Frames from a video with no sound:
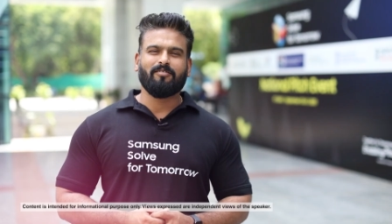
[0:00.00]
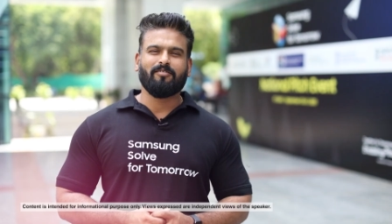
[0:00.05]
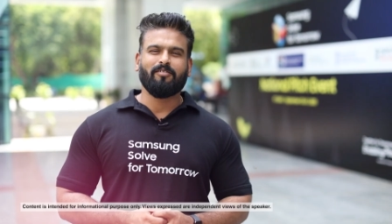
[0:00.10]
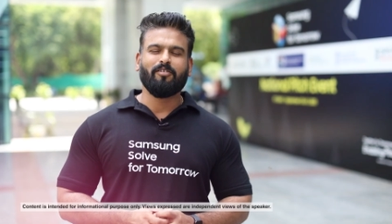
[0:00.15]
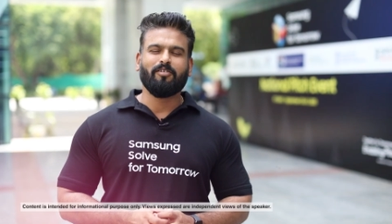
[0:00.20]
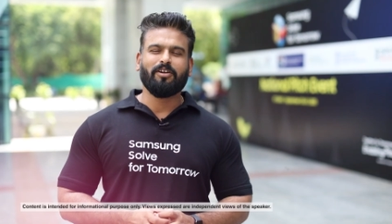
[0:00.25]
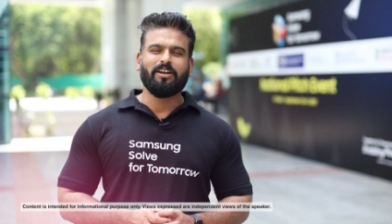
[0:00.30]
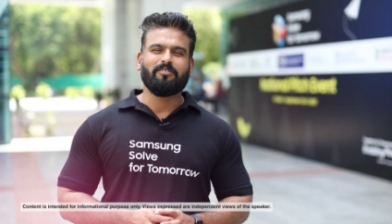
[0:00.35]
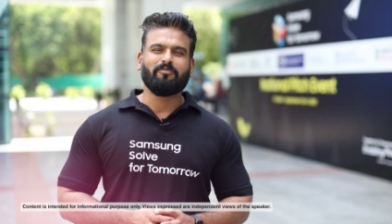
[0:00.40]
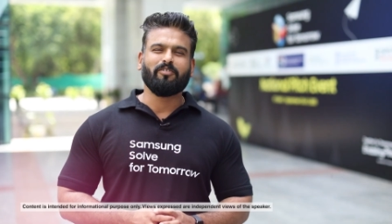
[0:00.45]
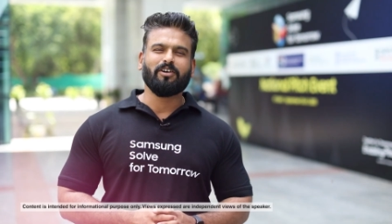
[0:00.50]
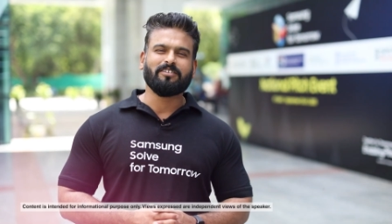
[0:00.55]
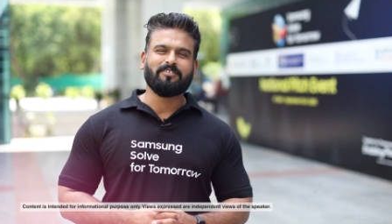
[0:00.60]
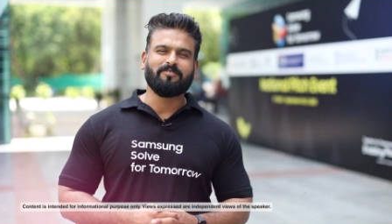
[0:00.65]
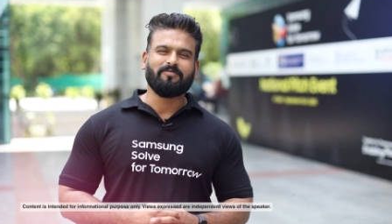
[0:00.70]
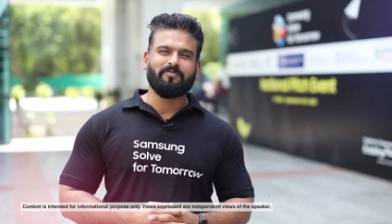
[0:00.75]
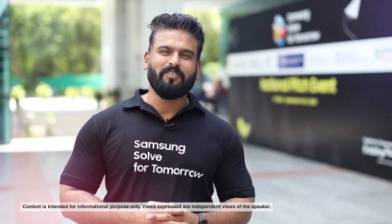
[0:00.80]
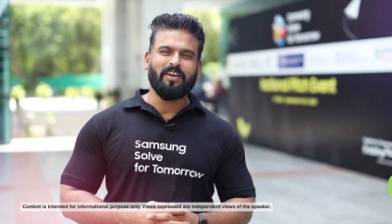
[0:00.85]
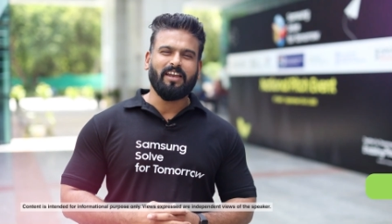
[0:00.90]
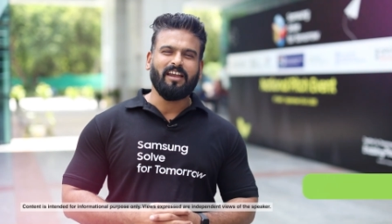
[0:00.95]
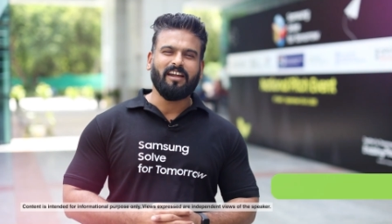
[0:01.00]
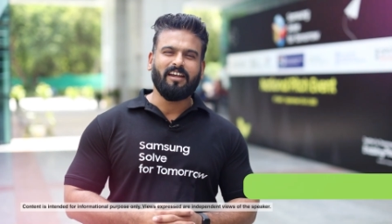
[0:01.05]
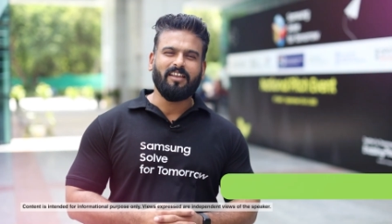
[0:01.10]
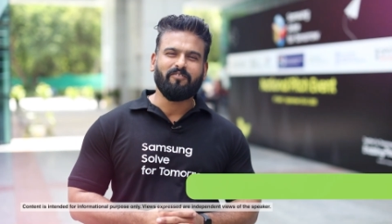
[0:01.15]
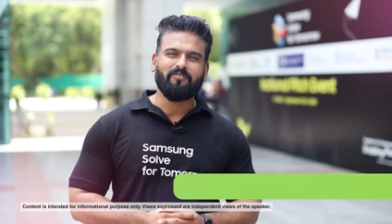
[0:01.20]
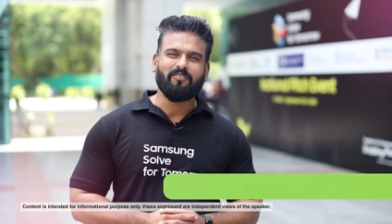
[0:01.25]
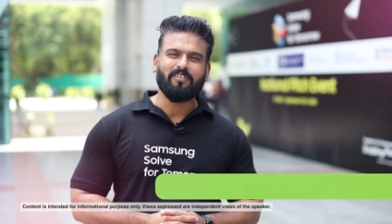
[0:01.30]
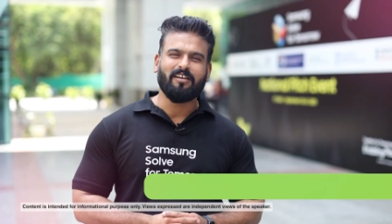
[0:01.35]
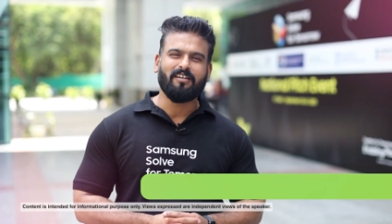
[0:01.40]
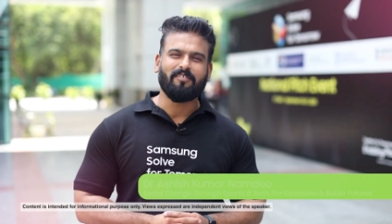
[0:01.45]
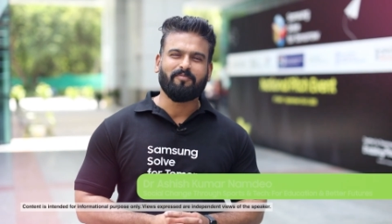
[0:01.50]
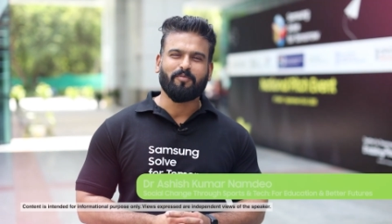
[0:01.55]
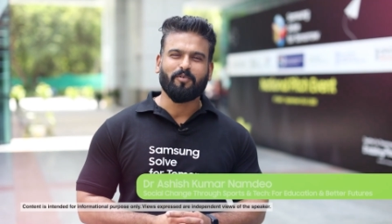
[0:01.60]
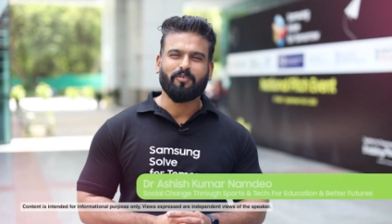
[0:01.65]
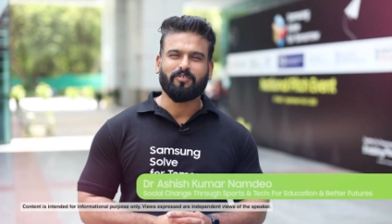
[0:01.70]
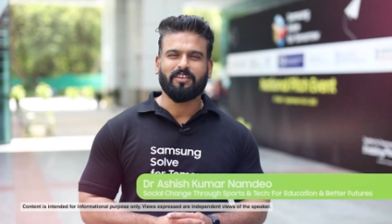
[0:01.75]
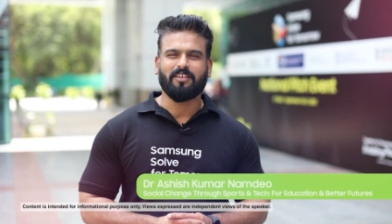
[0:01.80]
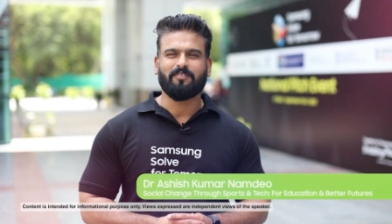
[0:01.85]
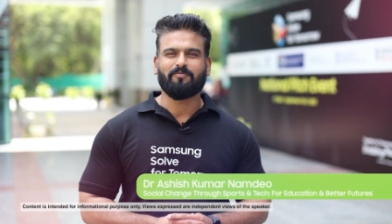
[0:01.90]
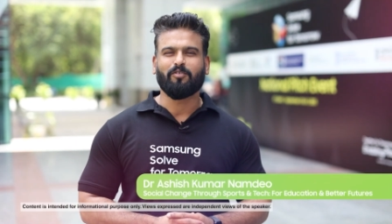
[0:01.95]
Oh, it was very difficult
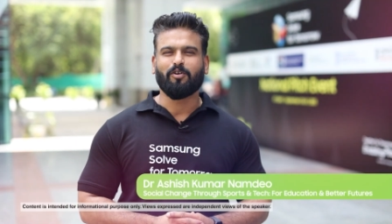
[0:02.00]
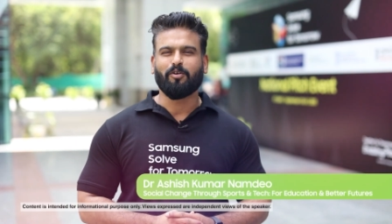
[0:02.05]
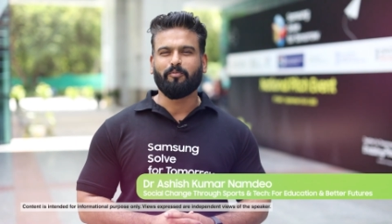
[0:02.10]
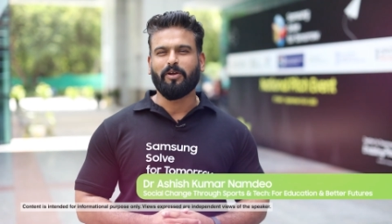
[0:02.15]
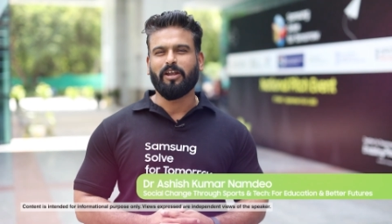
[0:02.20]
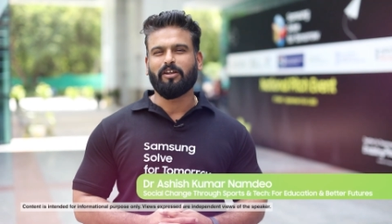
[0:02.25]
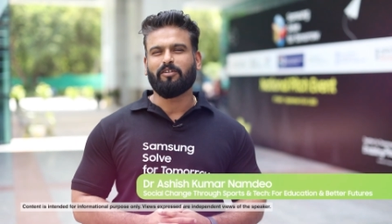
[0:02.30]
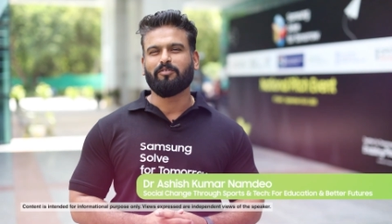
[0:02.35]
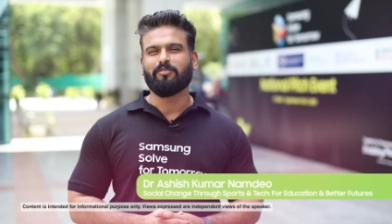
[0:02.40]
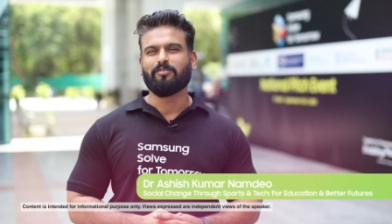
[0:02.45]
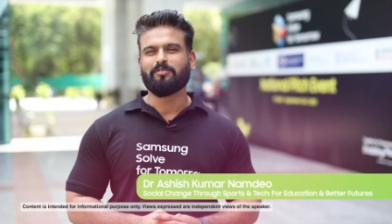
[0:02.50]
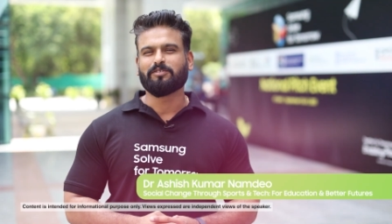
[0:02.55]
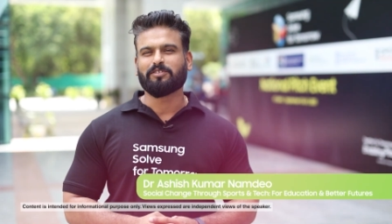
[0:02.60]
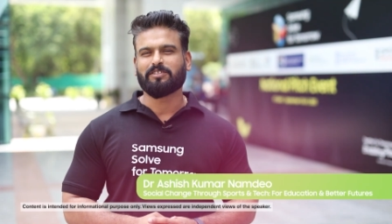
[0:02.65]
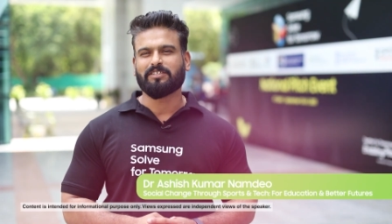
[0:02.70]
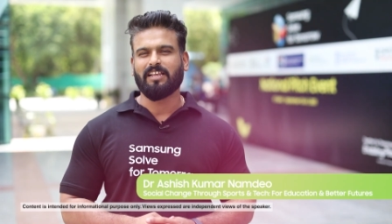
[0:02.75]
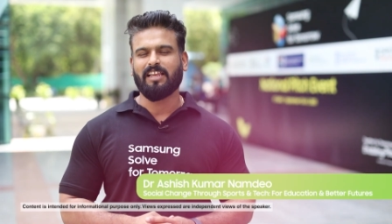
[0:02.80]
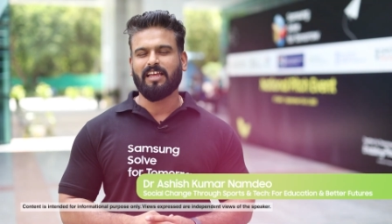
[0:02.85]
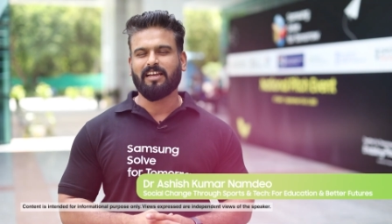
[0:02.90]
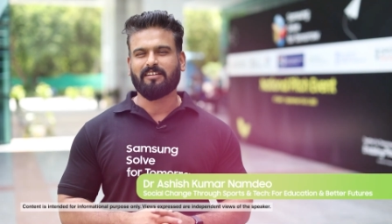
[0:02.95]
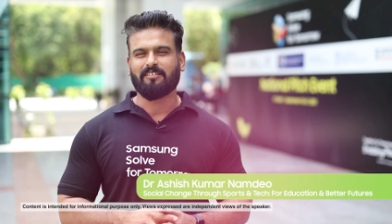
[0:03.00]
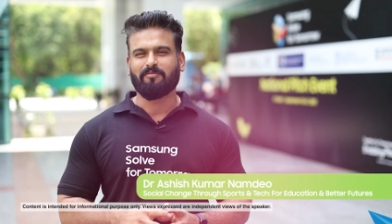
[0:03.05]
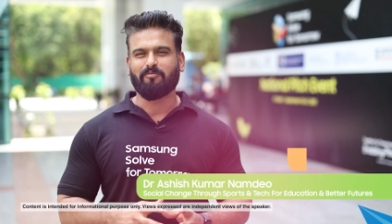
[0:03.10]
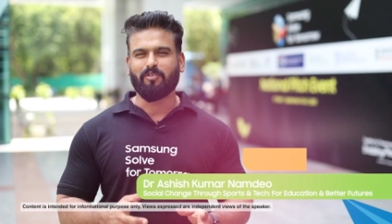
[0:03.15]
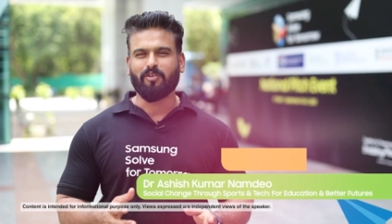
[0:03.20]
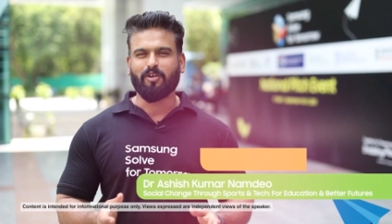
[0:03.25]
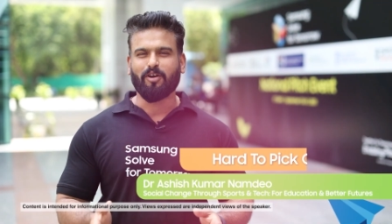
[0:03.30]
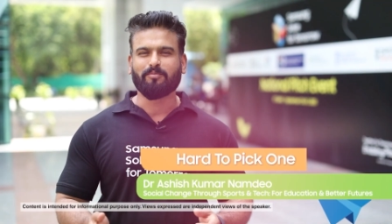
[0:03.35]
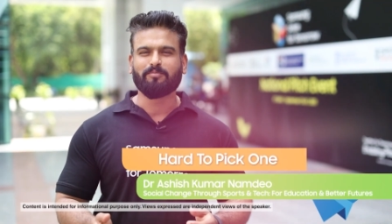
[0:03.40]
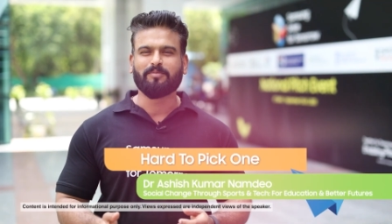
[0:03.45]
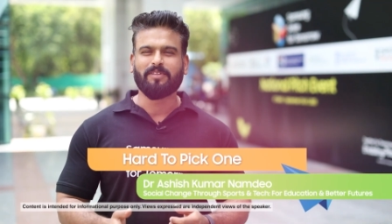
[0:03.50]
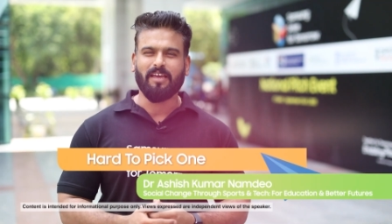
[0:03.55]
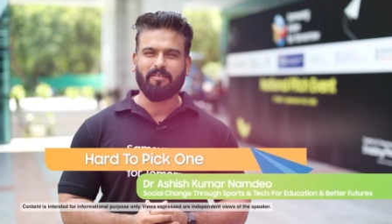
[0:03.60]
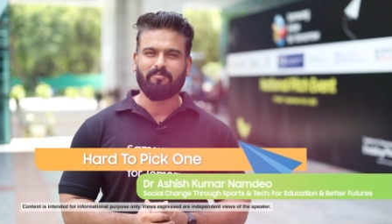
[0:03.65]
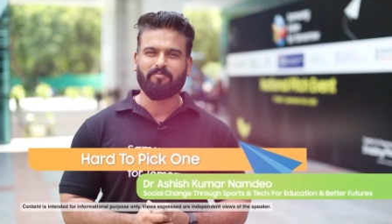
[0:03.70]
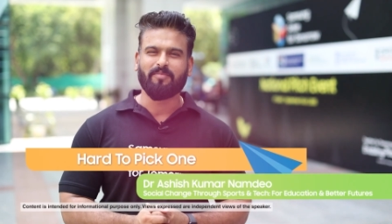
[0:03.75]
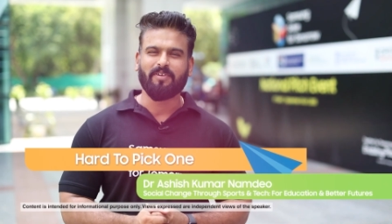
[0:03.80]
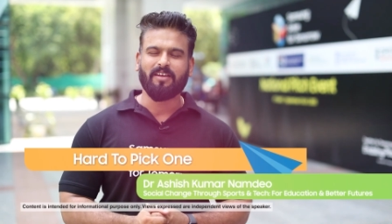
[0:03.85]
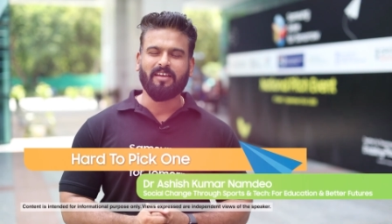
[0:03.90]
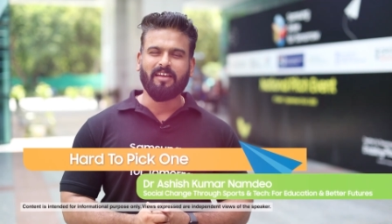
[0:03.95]
process for me to select one of them.